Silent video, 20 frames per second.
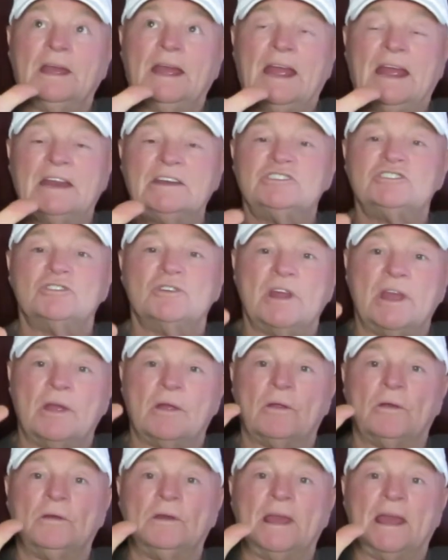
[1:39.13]

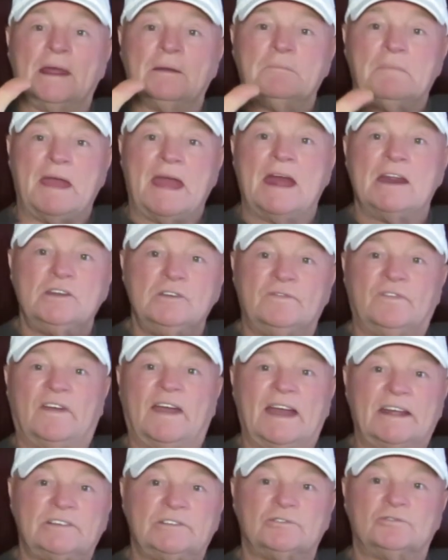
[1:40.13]
engineered and
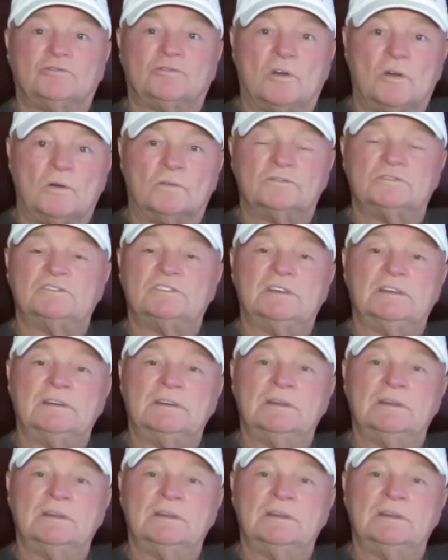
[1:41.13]
manufactured drones.